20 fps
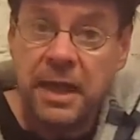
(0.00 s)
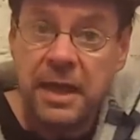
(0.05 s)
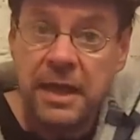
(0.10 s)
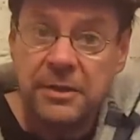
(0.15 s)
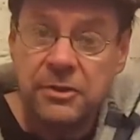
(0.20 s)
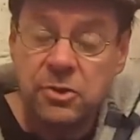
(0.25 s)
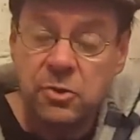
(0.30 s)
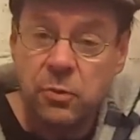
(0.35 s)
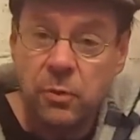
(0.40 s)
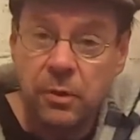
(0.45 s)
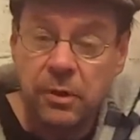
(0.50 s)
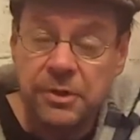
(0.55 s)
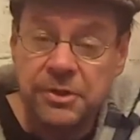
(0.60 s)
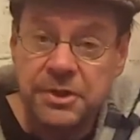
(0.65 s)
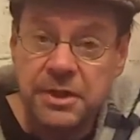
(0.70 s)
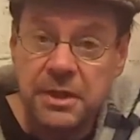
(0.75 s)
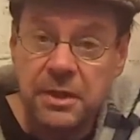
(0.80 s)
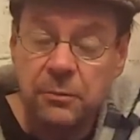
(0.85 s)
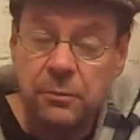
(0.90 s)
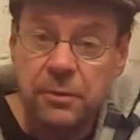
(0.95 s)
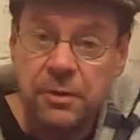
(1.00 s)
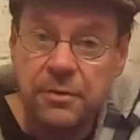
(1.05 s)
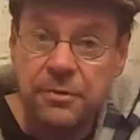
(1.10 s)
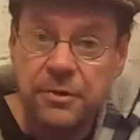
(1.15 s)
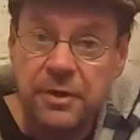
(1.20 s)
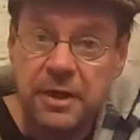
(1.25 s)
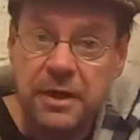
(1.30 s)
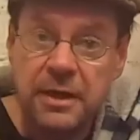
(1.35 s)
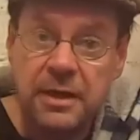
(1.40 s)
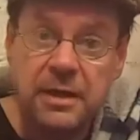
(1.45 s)
and quality
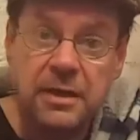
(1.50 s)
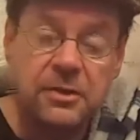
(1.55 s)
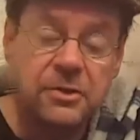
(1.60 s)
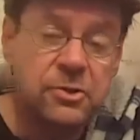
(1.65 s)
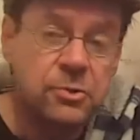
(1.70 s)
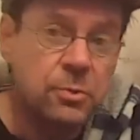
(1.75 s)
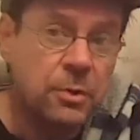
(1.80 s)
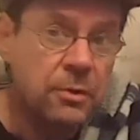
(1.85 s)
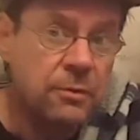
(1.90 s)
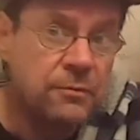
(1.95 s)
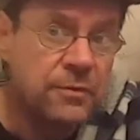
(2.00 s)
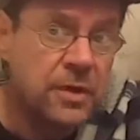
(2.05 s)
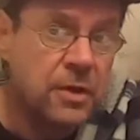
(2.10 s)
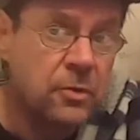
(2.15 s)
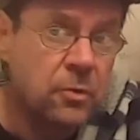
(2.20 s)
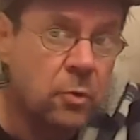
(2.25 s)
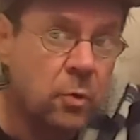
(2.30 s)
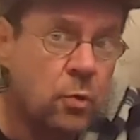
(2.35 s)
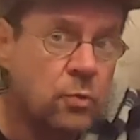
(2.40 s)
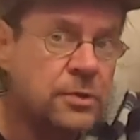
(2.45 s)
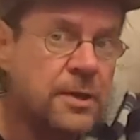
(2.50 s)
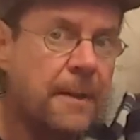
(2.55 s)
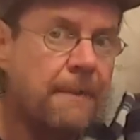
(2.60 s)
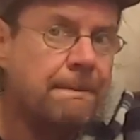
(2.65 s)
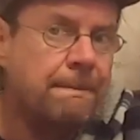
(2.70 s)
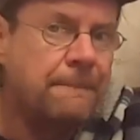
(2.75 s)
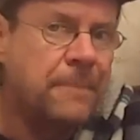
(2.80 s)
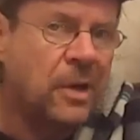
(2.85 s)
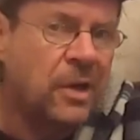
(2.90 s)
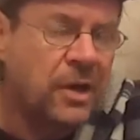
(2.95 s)
with a twelve-year-old
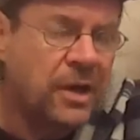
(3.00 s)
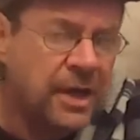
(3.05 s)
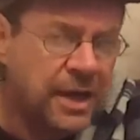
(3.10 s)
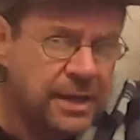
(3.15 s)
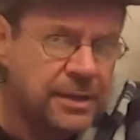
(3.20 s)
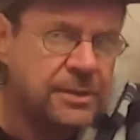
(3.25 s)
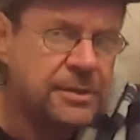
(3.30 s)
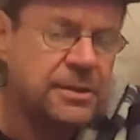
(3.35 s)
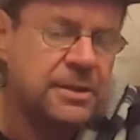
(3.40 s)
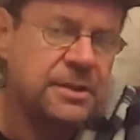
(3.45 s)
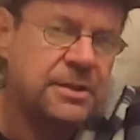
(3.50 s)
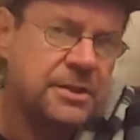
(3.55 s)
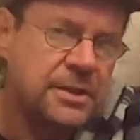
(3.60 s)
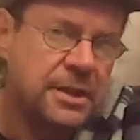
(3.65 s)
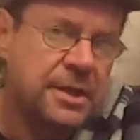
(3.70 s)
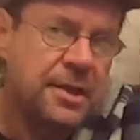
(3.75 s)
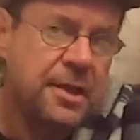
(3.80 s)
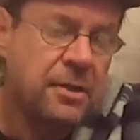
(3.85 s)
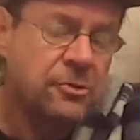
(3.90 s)
blended,